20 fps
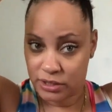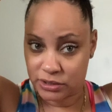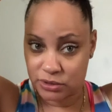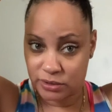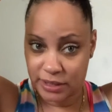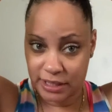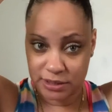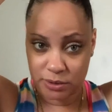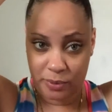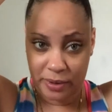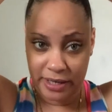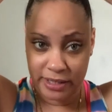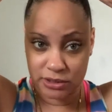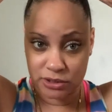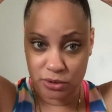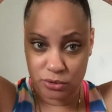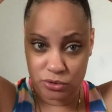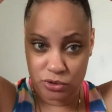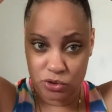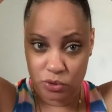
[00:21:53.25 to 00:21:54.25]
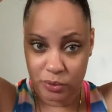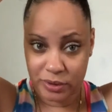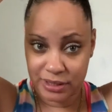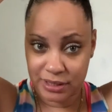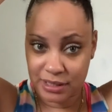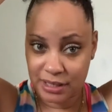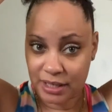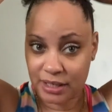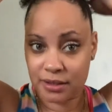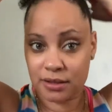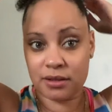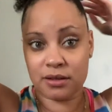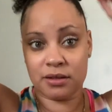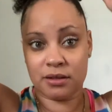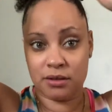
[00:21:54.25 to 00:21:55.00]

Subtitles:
So that's why it's so short in length.